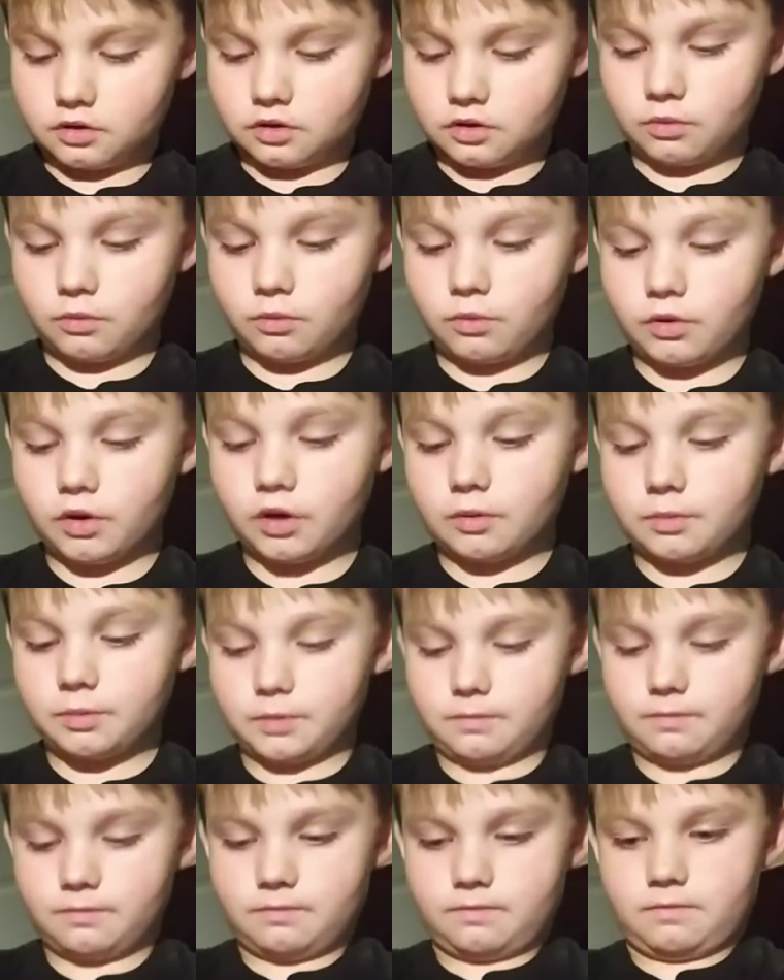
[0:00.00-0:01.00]
There will...
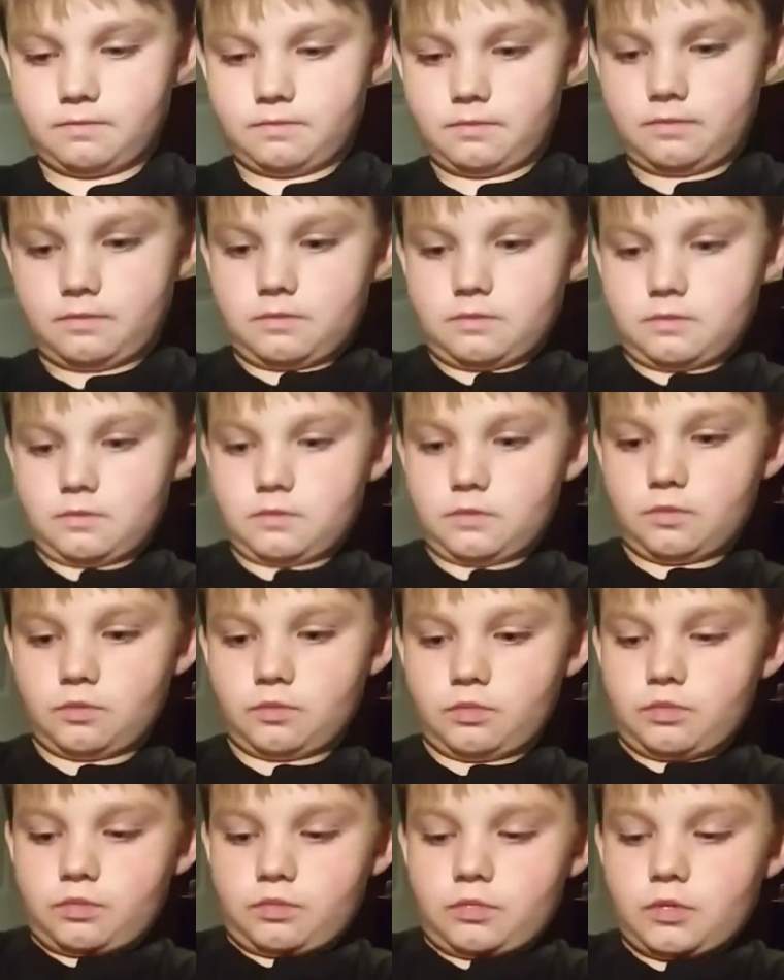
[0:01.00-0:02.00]

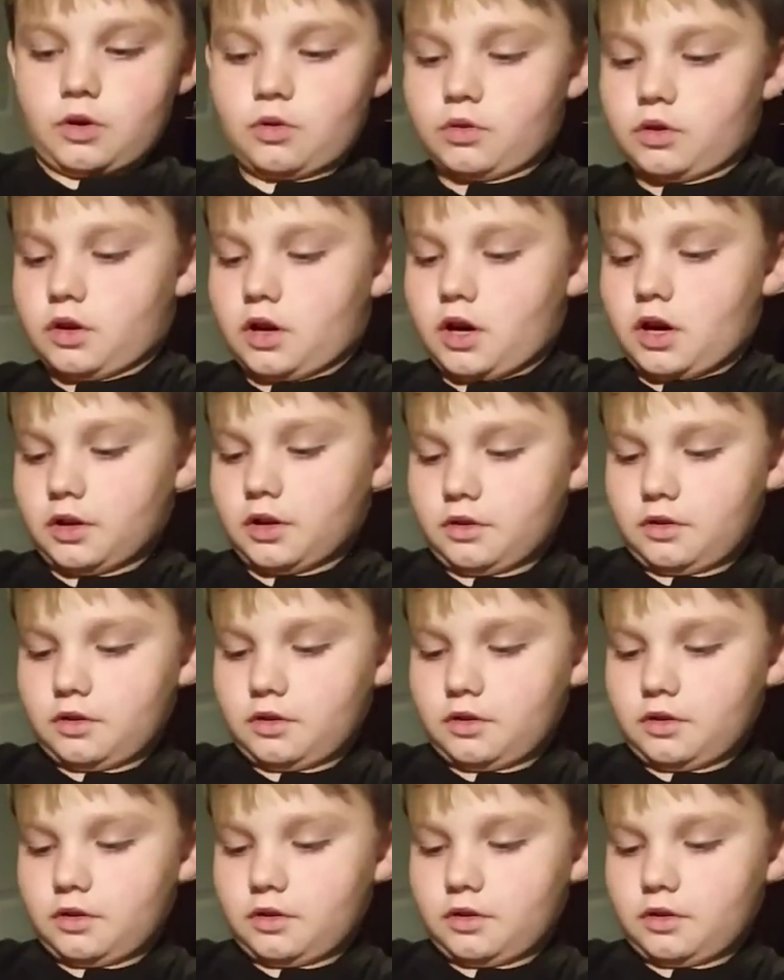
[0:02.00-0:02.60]
Oh god.